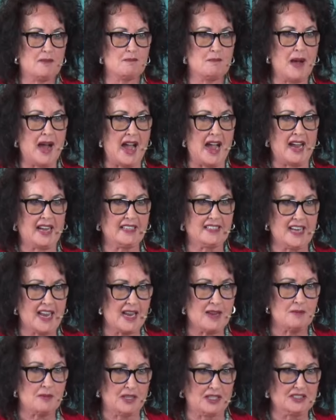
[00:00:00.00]
"My
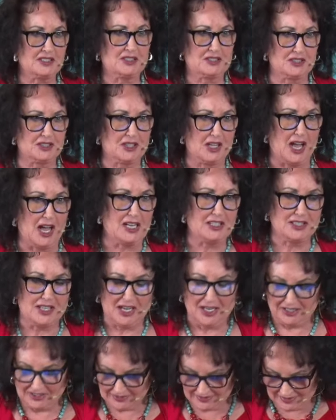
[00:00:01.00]
name is
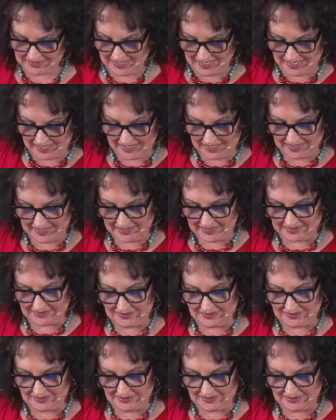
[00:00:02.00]
Delilah," and